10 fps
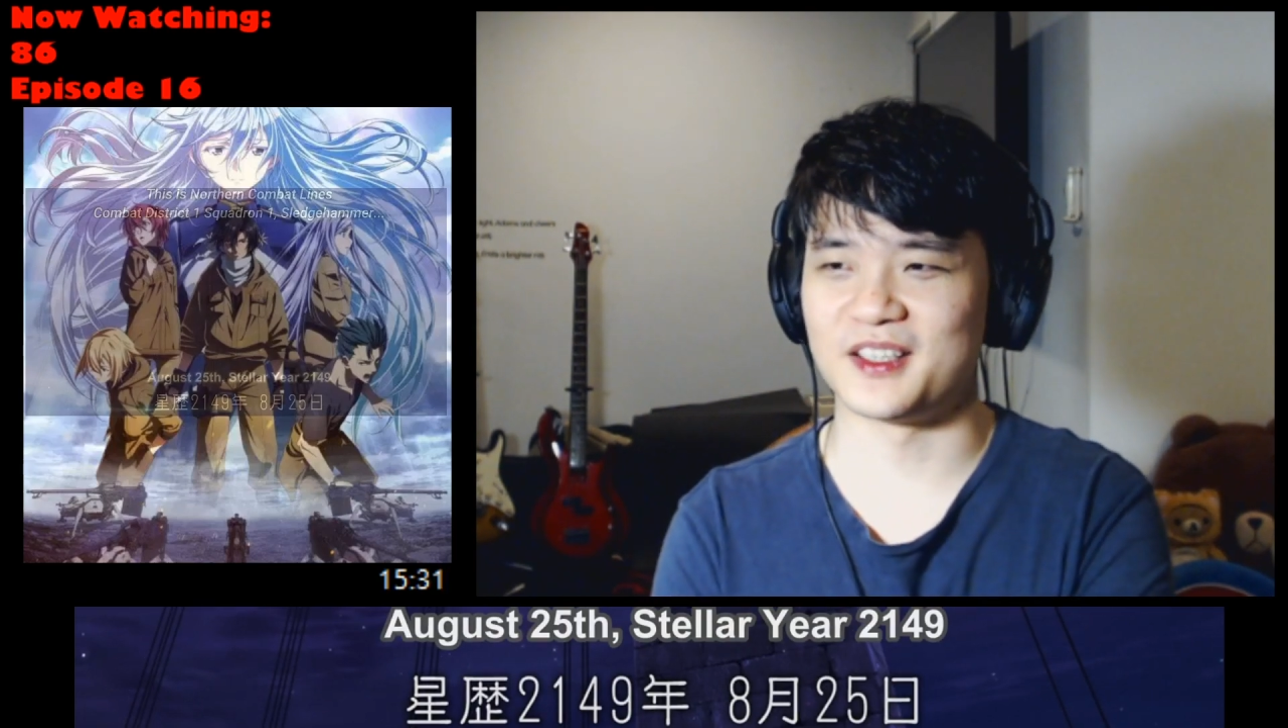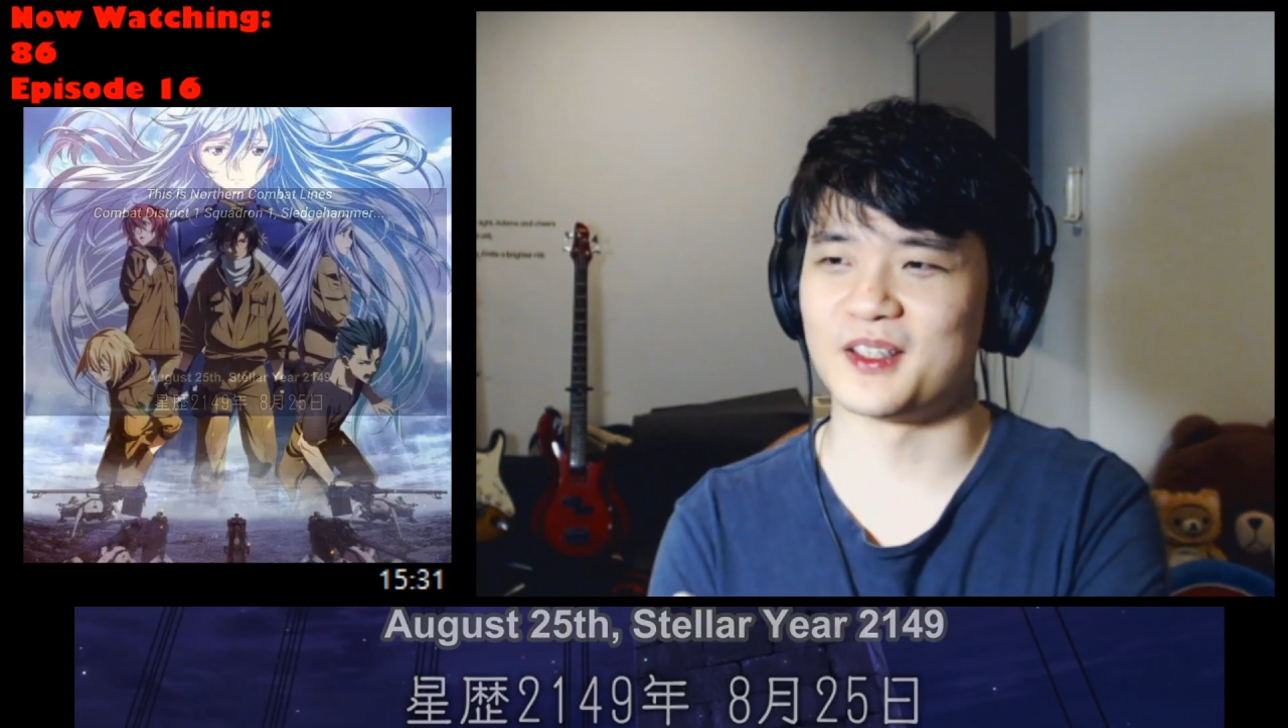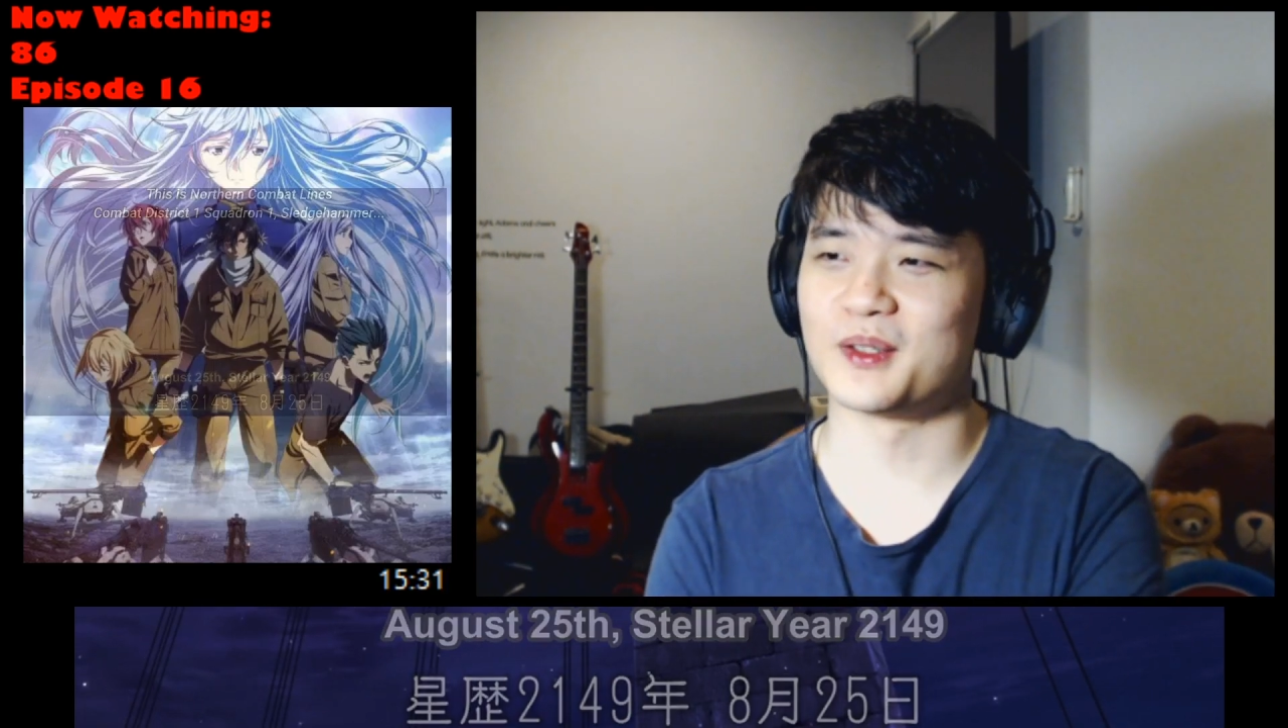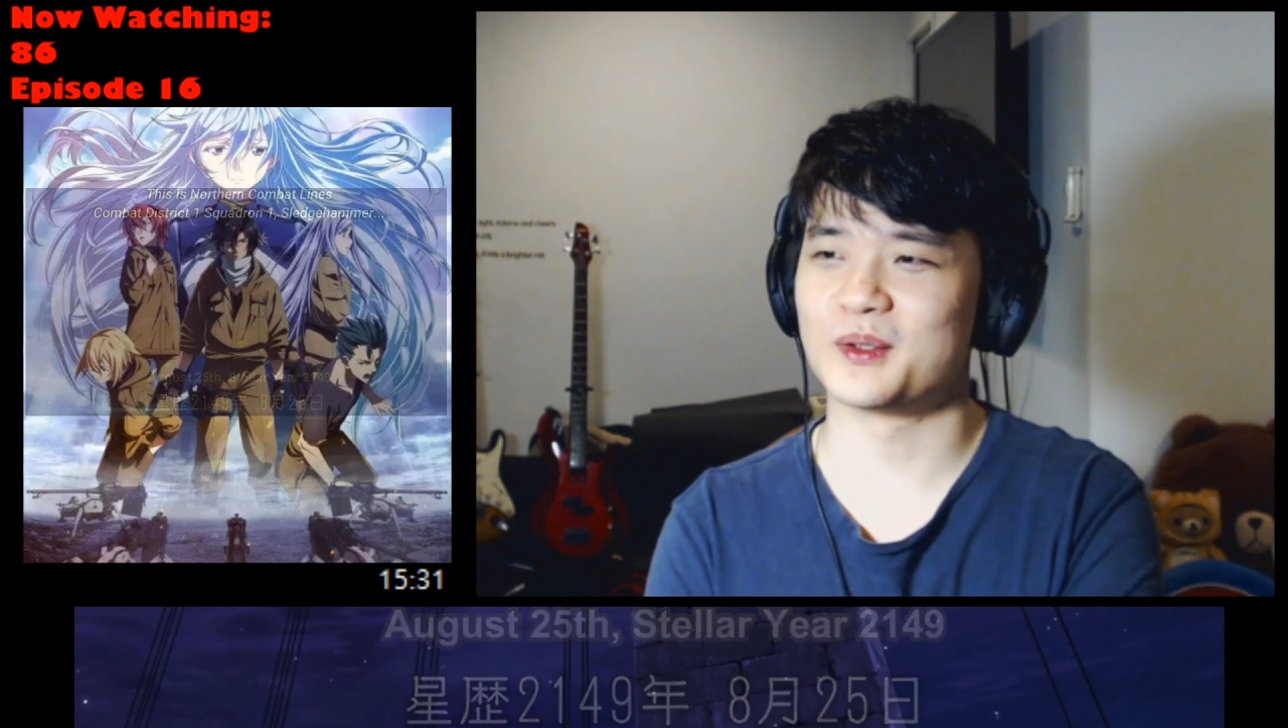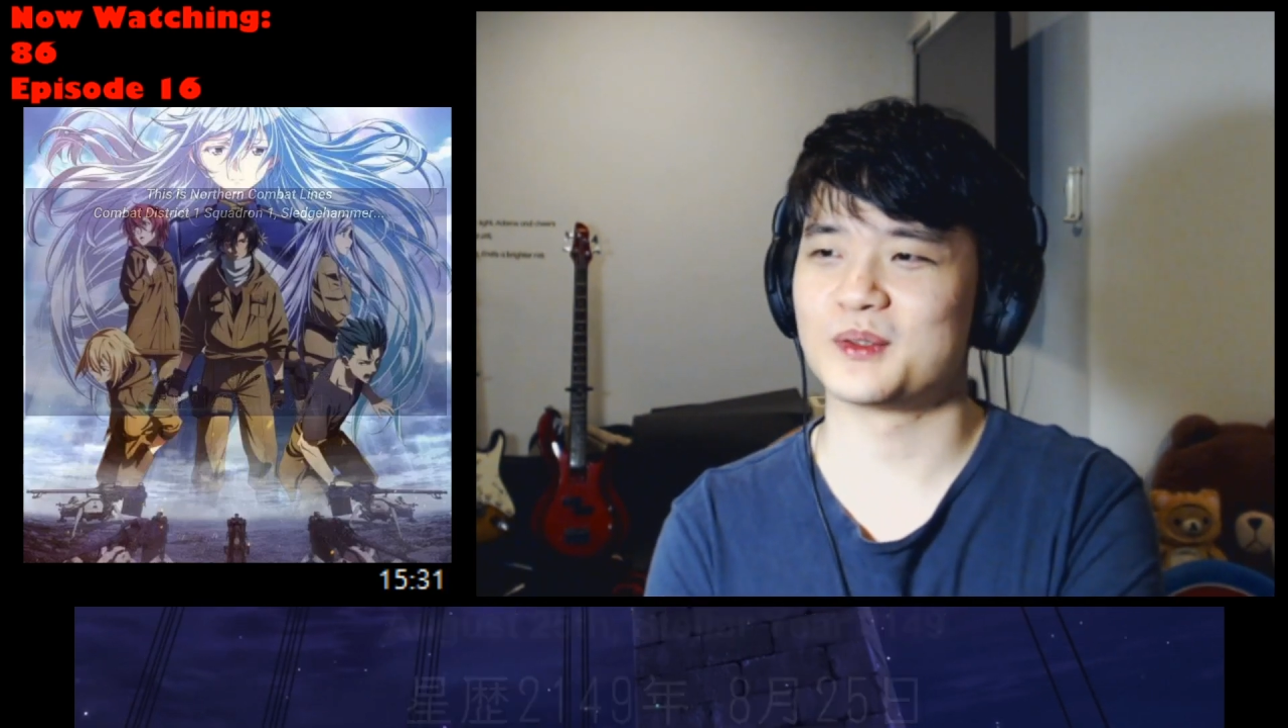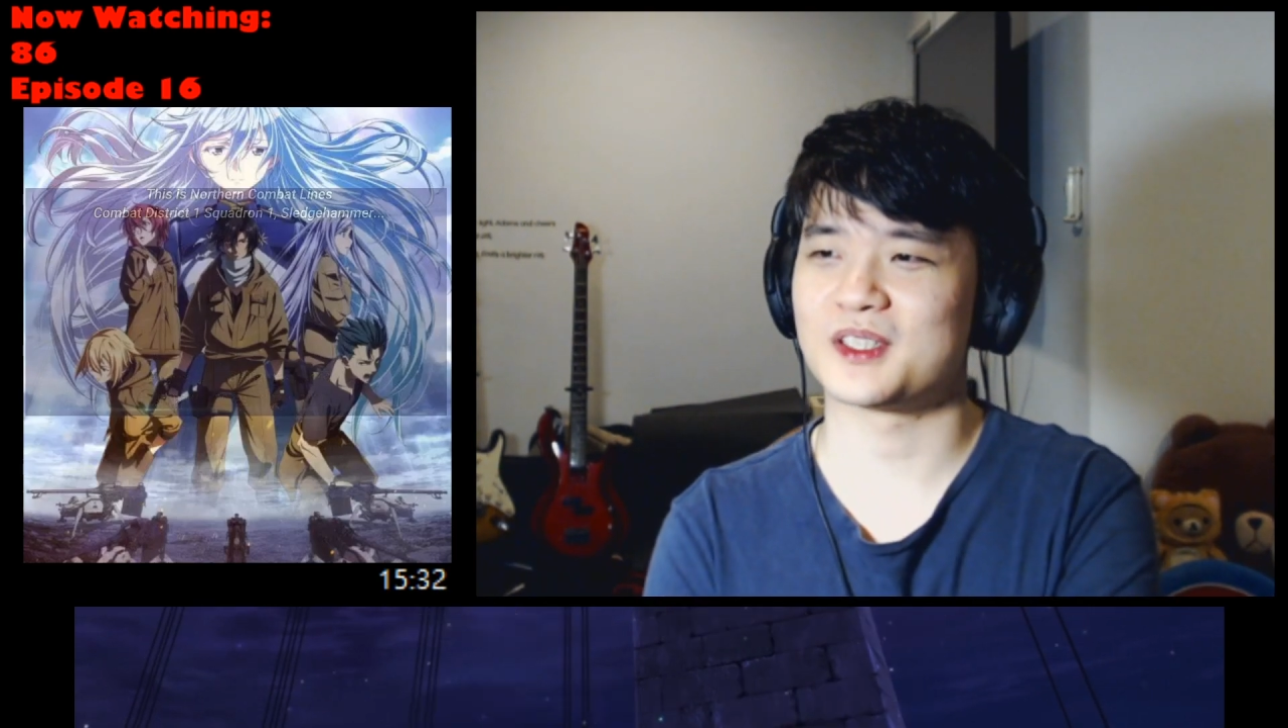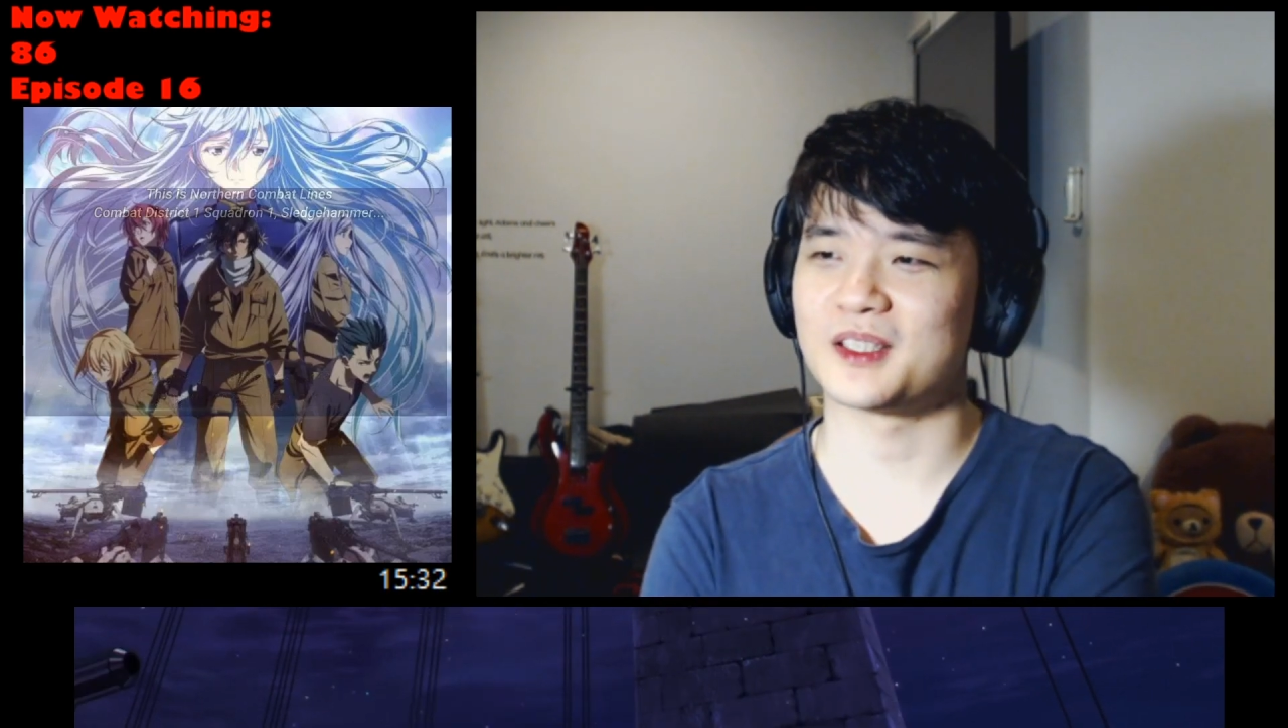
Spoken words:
knows